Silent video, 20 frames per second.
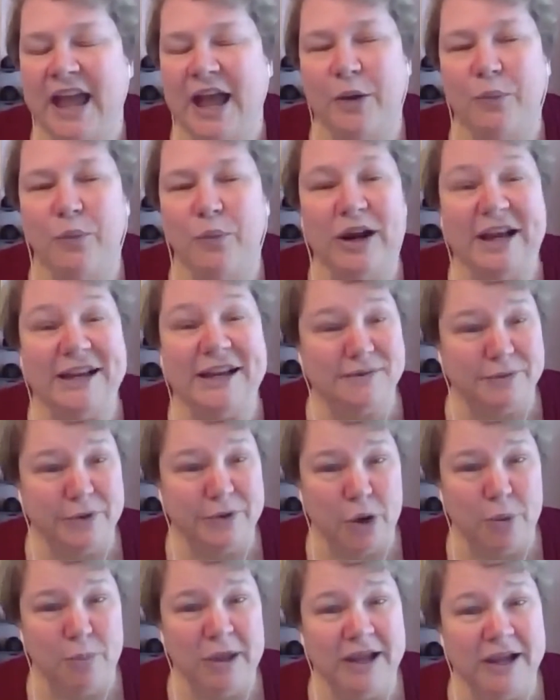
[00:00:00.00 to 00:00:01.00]
One is
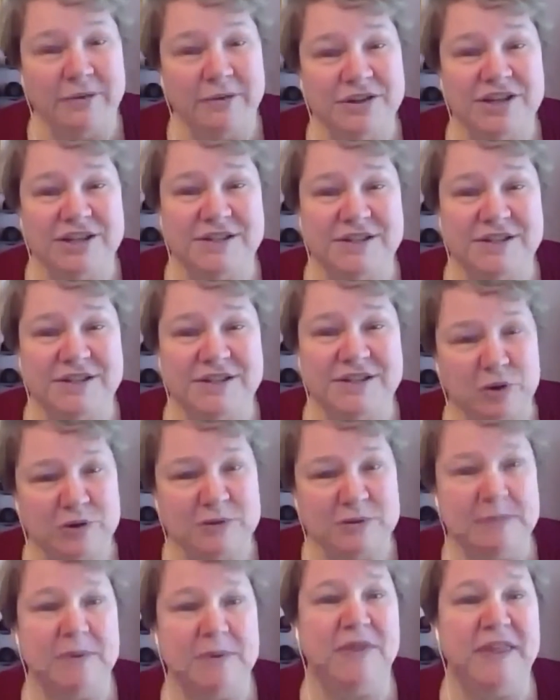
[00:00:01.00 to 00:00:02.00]
aerobic, which is what most
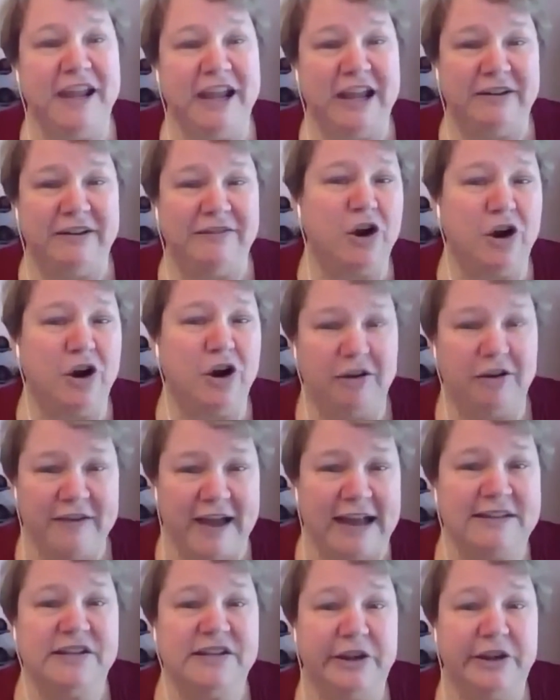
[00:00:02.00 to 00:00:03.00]
people think of,
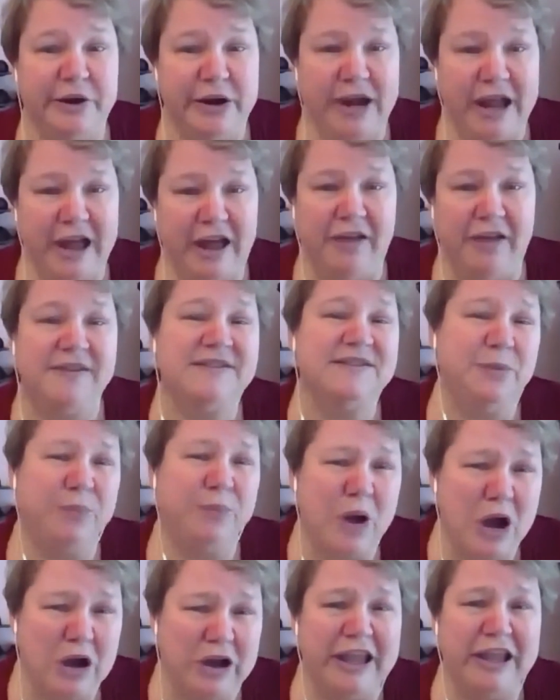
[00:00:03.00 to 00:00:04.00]
cardiovascular health. So
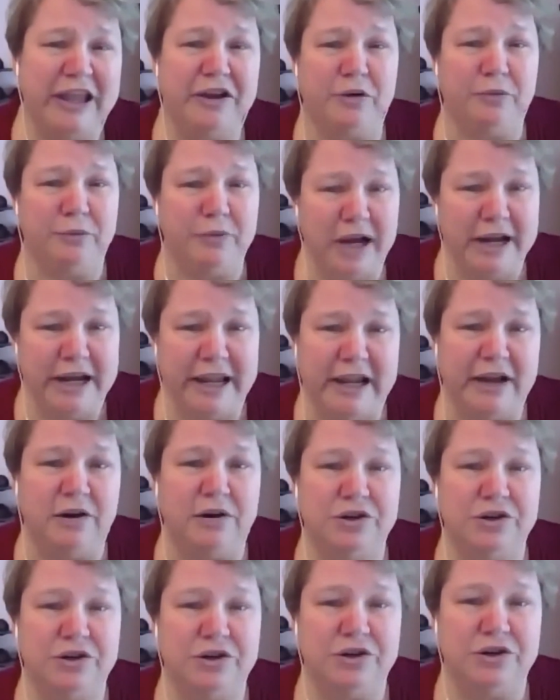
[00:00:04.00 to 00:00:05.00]
walking or running
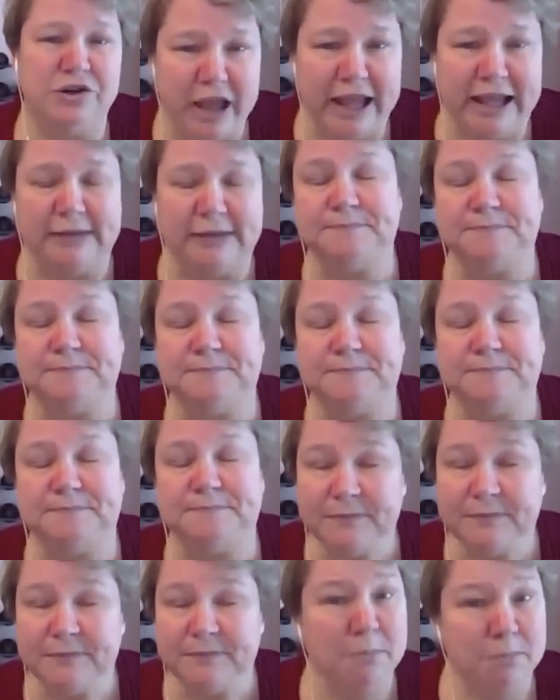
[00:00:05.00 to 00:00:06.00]
or jogging,
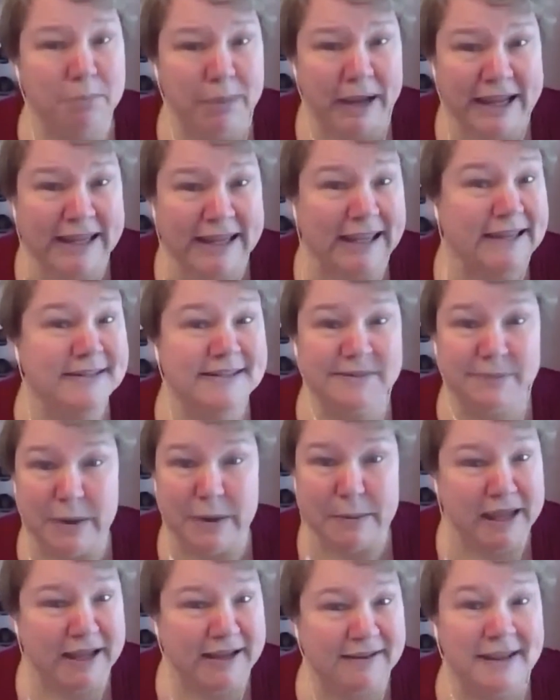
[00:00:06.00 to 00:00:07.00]
biking,
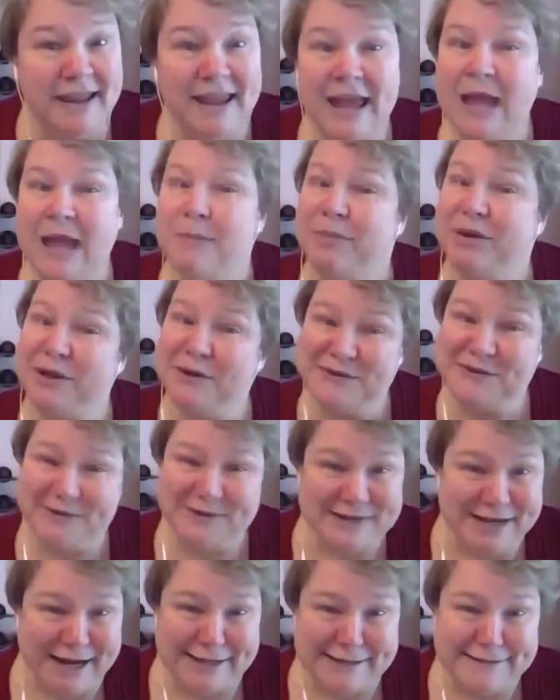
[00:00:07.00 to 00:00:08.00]
swimming, but also
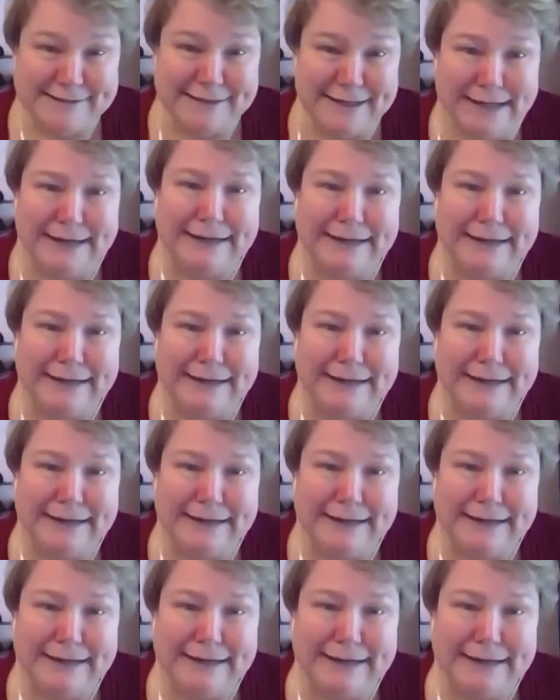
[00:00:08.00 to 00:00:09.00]
dancing
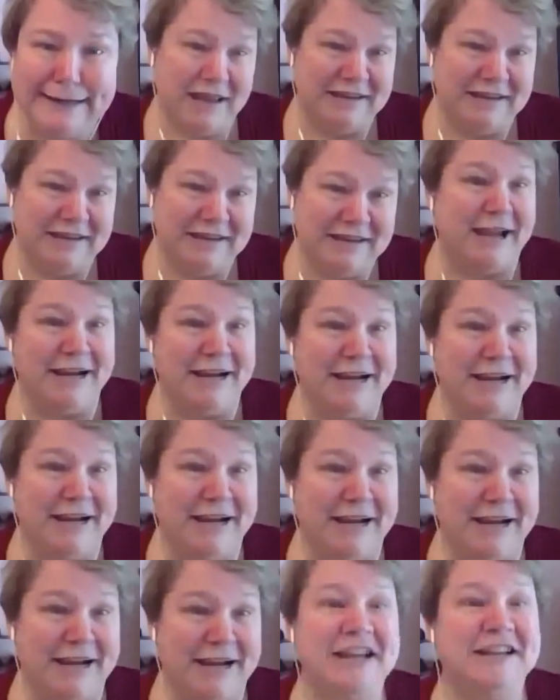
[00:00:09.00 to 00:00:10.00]
and Tai
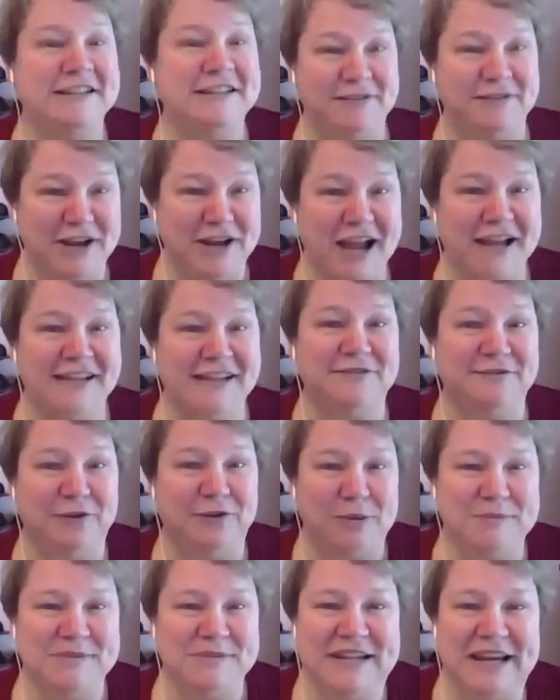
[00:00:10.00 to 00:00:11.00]
Chi, different kinds of
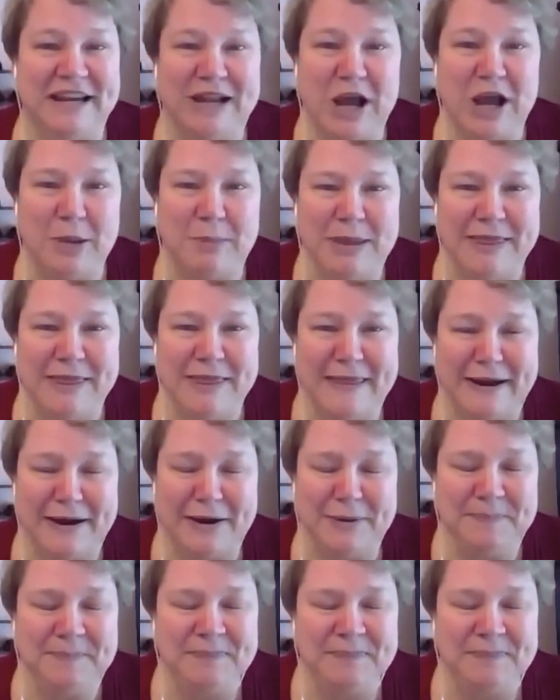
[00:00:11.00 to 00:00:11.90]
forms can come in there.